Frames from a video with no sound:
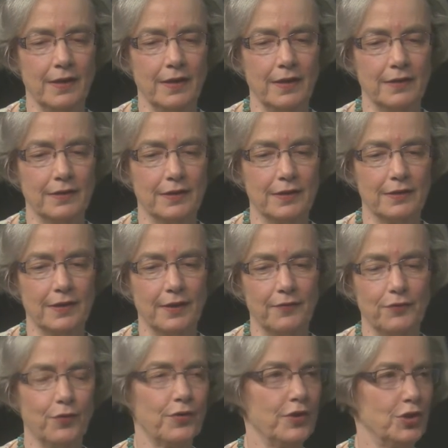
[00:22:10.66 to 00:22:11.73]
little uh,
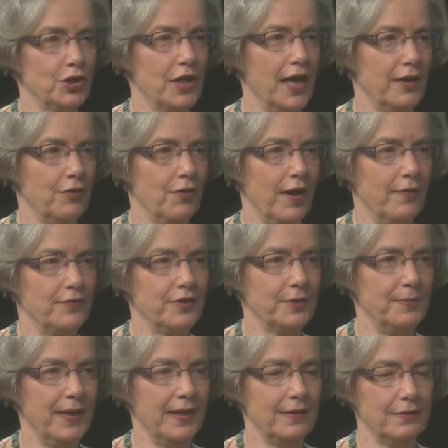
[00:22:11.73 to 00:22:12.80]
Fourth of July craft to
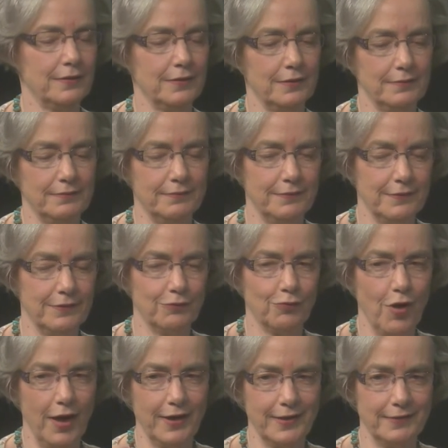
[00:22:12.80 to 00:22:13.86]
make a little
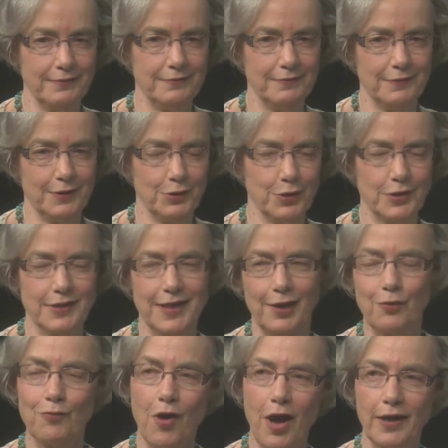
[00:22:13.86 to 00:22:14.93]
rocket. looks like
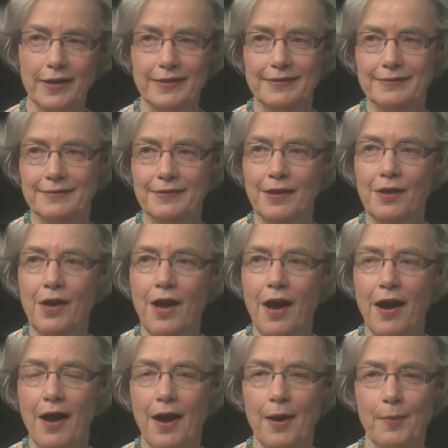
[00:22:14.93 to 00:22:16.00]
a rocket, and
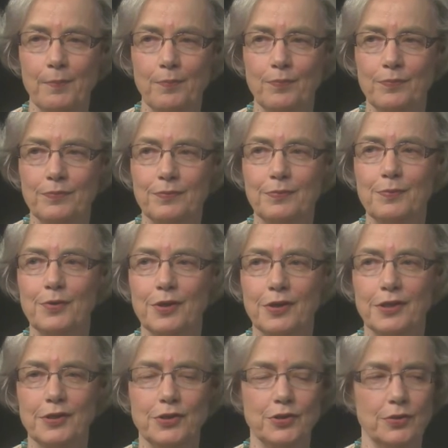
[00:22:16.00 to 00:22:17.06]
um, we're
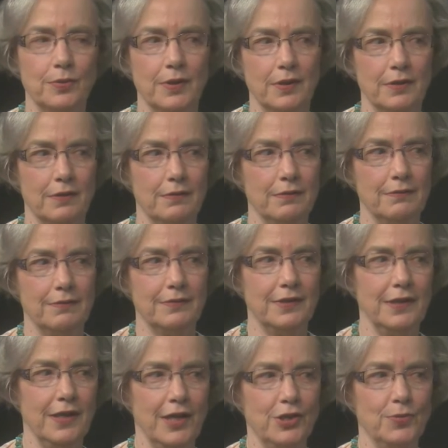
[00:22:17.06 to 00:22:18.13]
going to do a
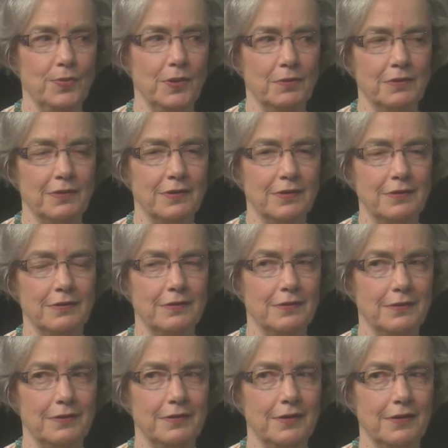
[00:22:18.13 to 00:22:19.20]
Teenage Mutant
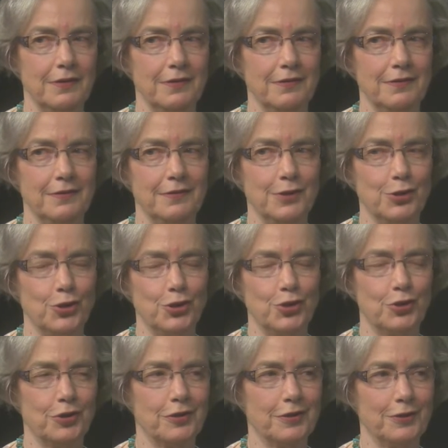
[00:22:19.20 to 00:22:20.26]
Ninja,
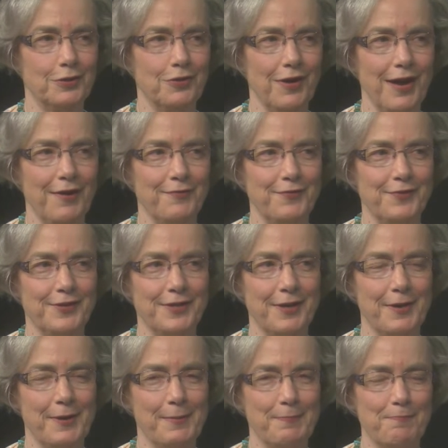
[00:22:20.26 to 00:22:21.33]
Ninja Turtle, Turtle, craft. Um,
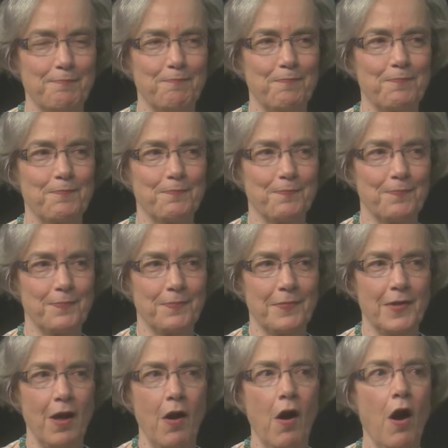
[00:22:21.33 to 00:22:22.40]
Those things are still
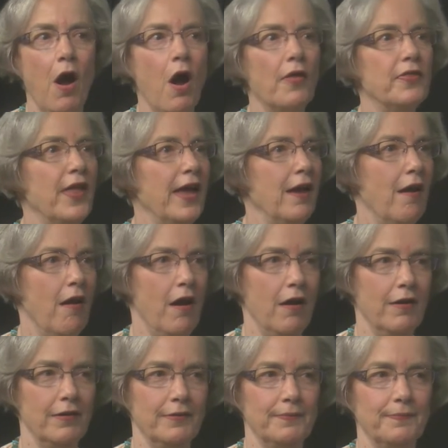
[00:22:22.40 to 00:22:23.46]
around. I remember that when,
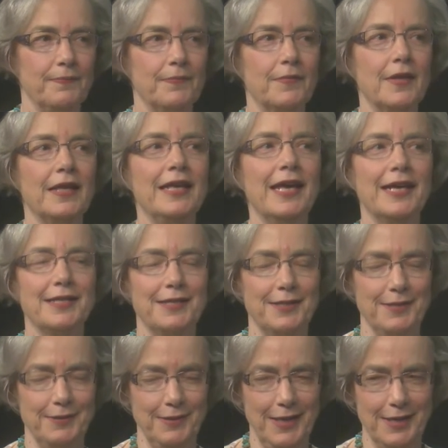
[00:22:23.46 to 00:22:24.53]
are, when, my son was yes, young,
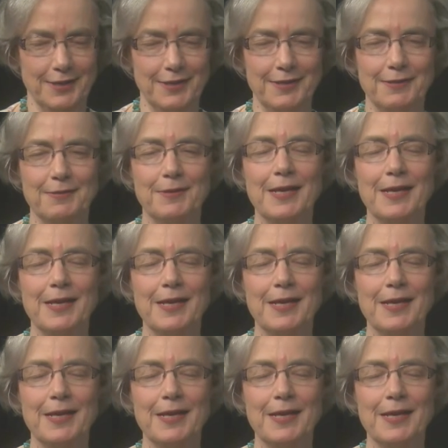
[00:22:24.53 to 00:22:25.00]
he liked yes, the teenage.